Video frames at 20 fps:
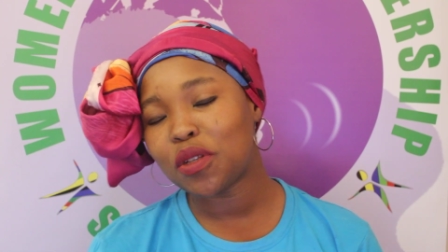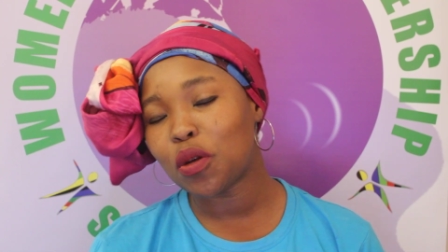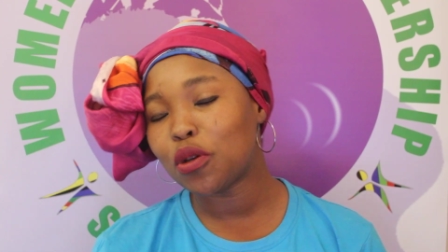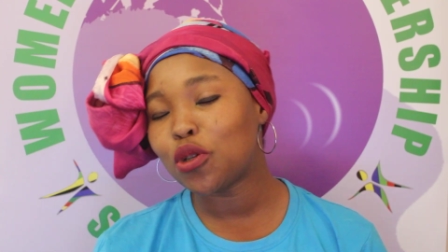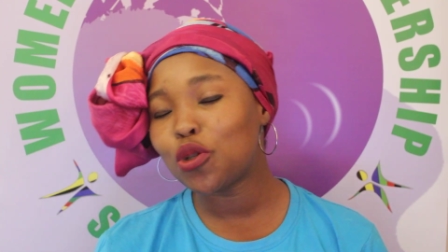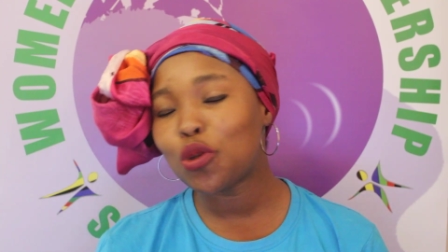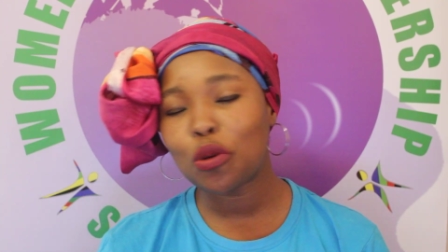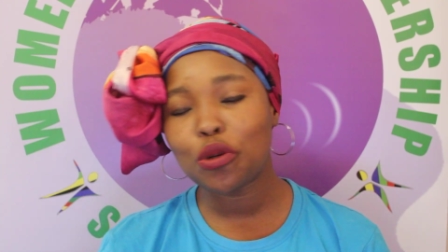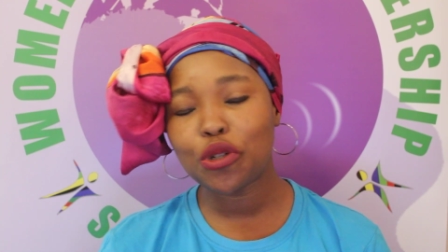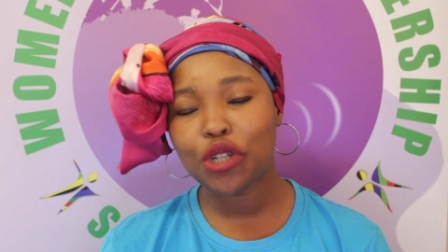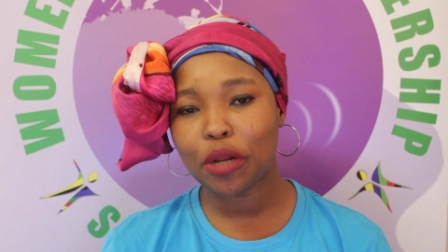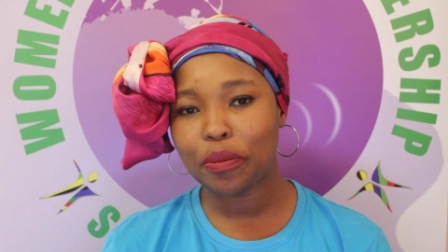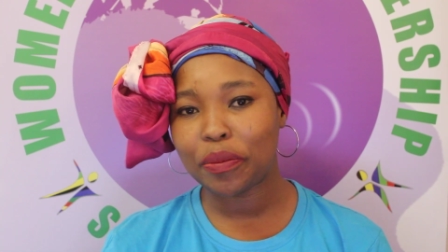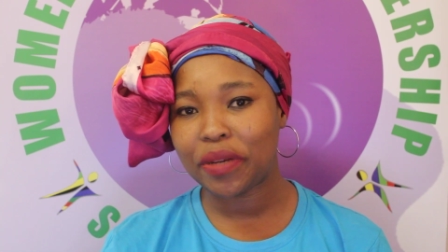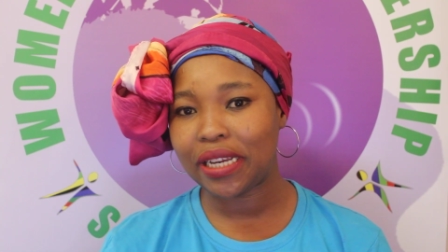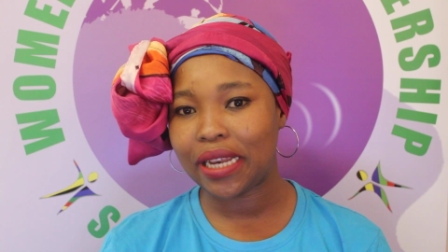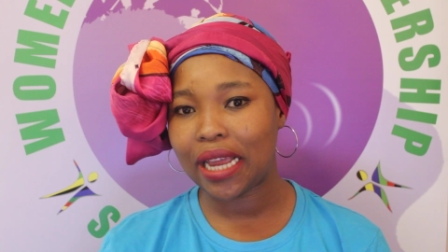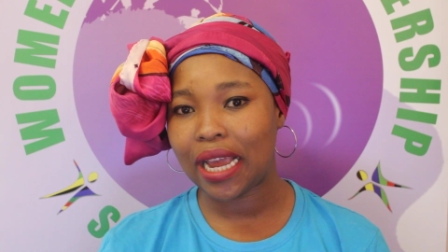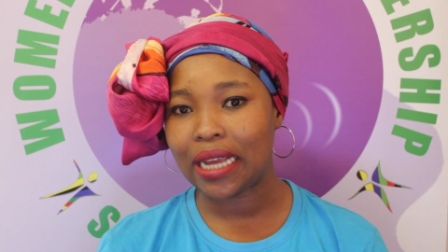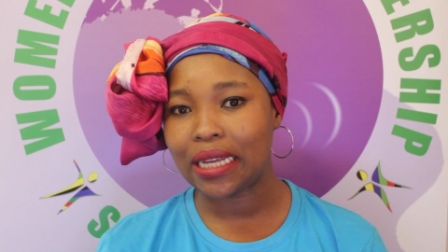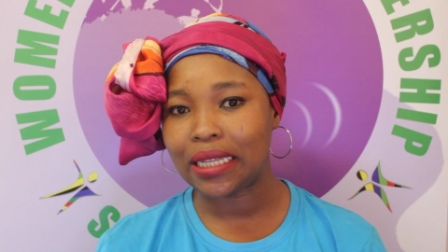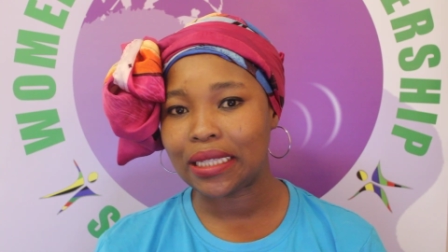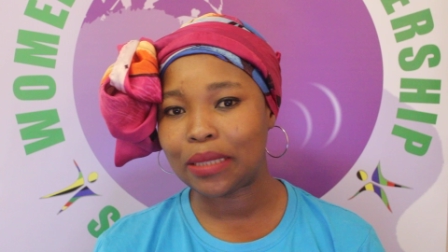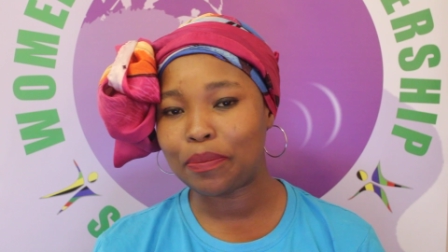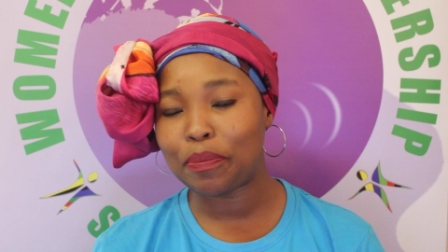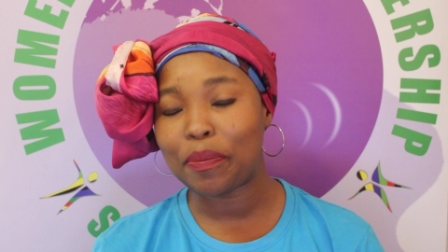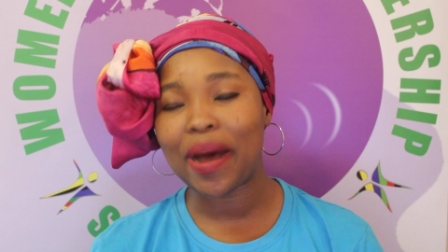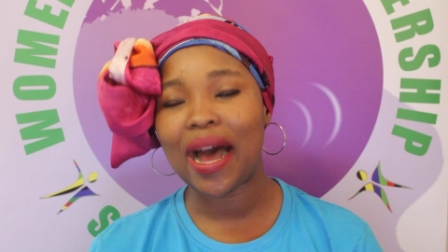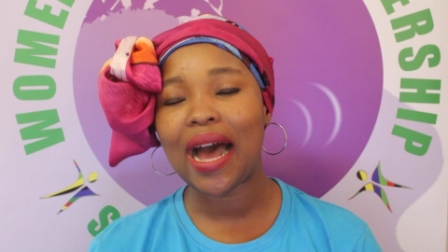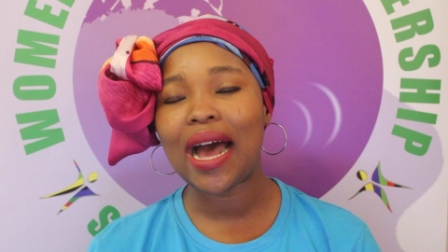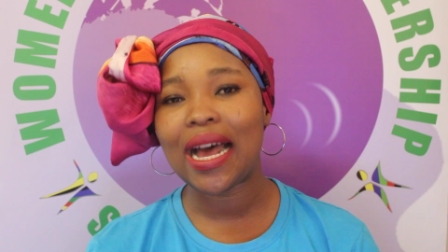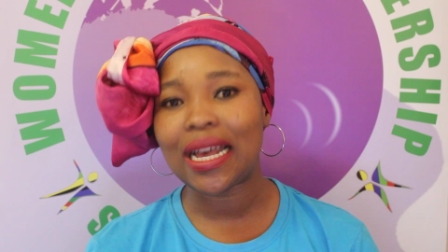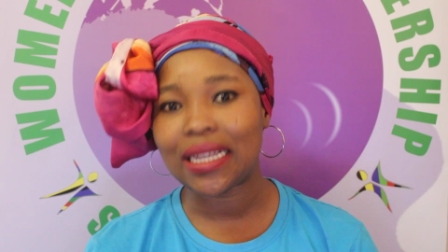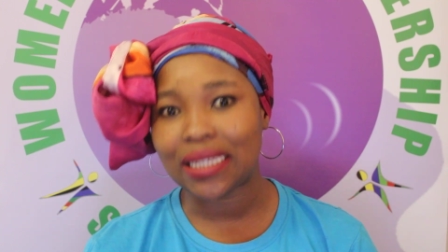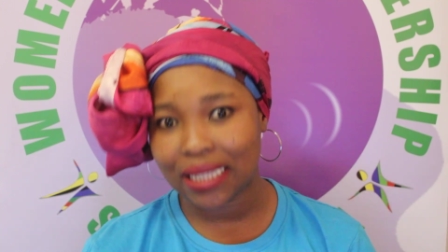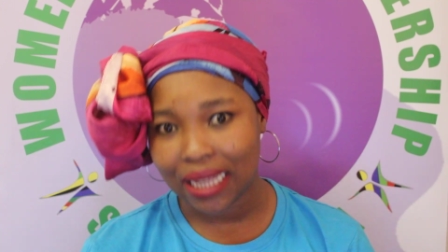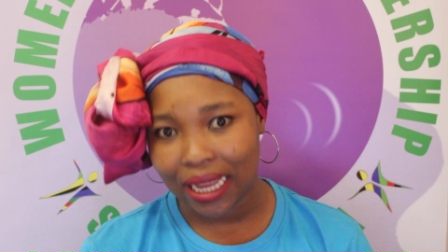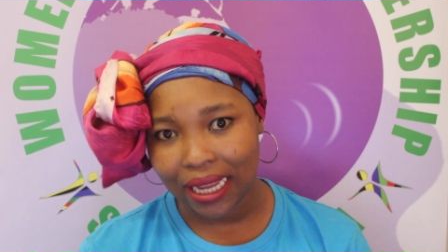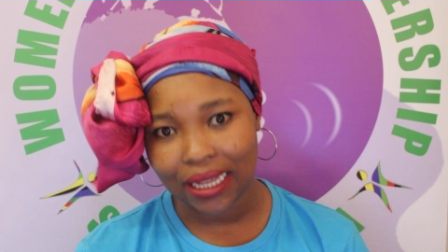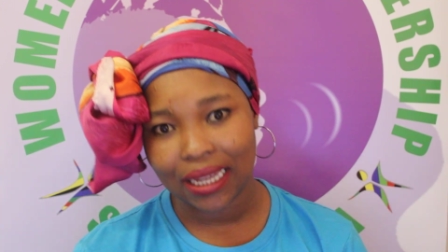our social media is
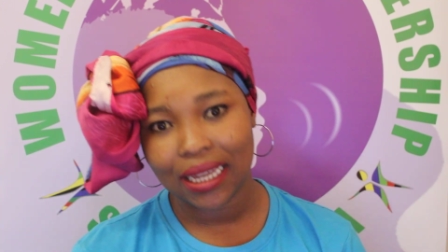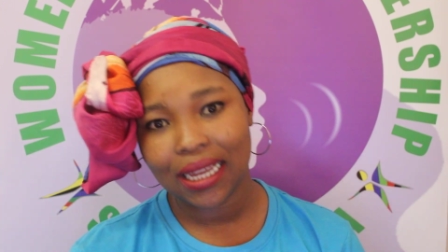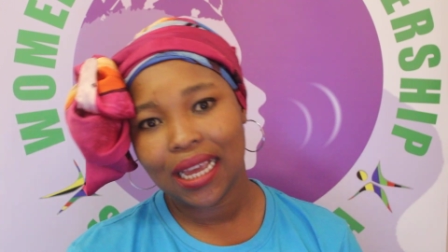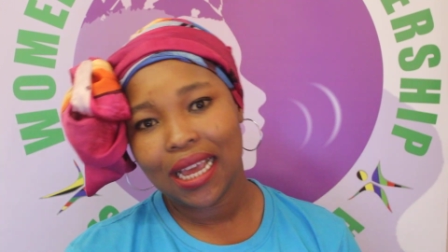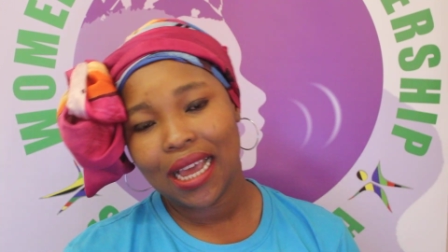buzzing.